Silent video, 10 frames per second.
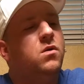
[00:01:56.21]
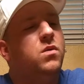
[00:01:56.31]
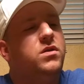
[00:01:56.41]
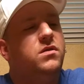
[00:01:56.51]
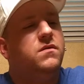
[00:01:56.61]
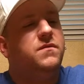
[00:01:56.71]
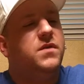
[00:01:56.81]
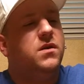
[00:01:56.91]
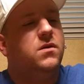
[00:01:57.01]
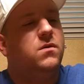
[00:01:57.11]
What do you
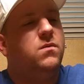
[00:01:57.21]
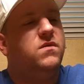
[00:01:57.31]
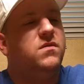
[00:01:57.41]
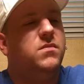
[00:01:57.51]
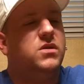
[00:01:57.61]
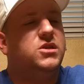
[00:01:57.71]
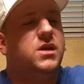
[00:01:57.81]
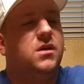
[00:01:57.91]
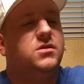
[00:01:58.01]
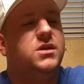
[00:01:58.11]
feel was the most
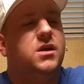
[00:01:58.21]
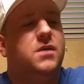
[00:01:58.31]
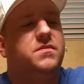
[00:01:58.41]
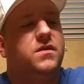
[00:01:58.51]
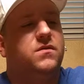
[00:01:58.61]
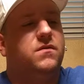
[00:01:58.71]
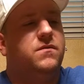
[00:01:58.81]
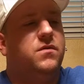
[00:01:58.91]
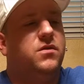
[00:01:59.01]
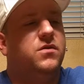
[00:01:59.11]
challenging obstacle
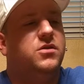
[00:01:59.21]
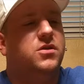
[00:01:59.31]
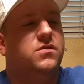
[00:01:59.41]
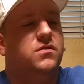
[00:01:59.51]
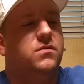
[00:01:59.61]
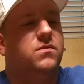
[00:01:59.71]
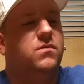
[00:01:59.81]
for you in general?